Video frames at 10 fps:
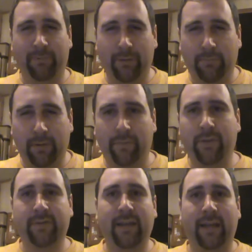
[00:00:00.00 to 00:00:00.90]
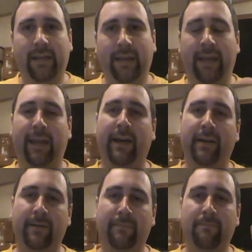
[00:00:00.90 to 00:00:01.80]
book, but it feels like a
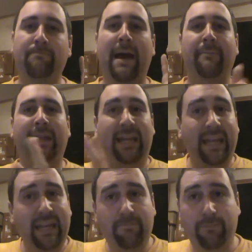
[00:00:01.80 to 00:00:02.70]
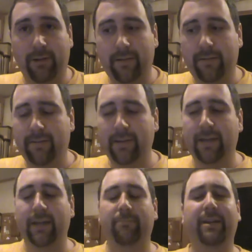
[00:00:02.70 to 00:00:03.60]
Batman Inc. book.
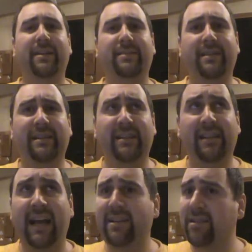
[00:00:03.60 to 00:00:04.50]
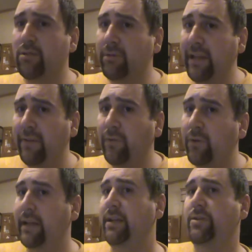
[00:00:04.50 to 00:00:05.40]
Because in the last 3 or
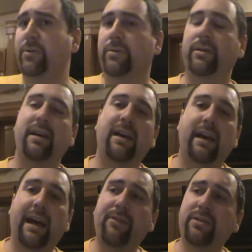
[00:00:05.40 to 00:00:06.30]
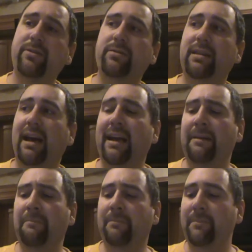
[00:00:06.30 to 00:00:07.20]
4 issues, every single
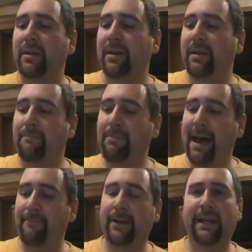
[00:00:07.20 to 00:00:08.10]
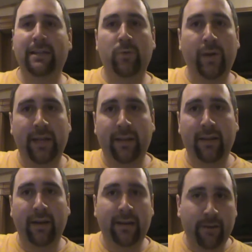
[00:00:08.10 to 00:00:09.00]
time Batwing is with
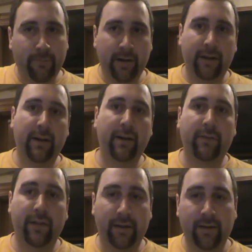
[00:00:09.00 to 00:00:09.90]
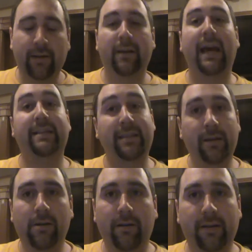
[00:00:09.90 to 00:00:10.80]
another one of the, as he
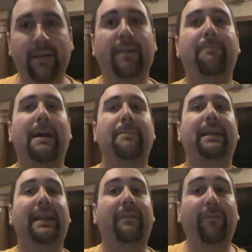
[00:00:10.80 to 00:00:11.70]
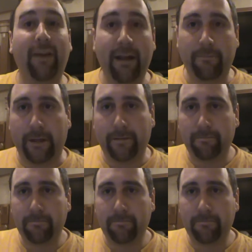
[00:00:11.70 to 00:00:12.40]
call it, the Batman Inc. family.